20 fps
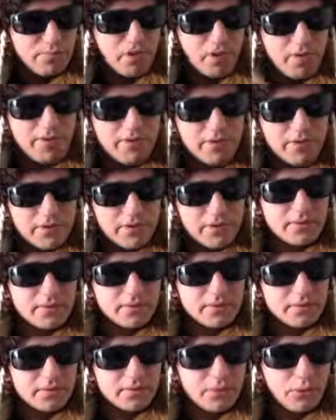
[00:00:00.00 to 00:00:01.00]
profit
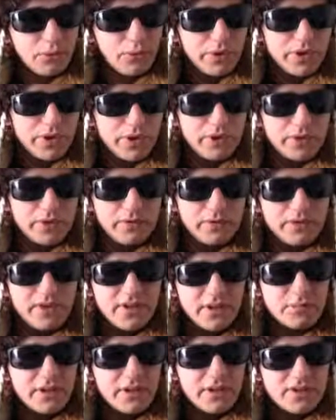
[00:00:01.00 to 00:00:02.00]
within
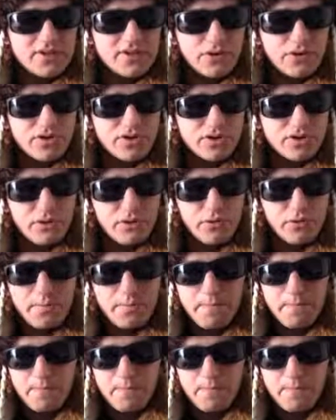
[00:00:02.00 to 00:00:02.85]
10 minutes or so.